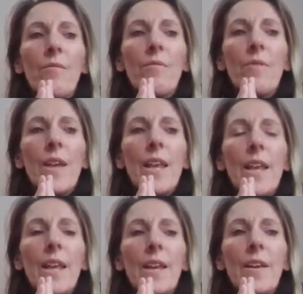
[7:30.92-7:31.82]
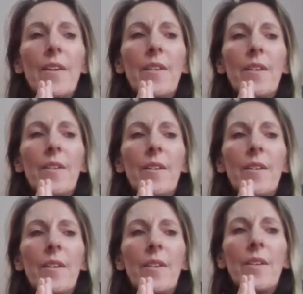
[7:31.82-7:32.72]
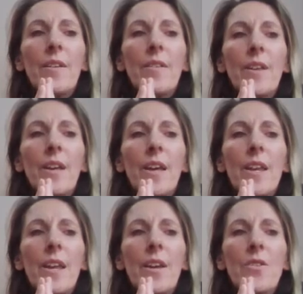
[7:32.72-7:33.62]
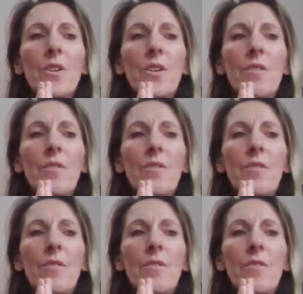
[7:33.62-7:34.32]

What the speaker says: Feeling that connection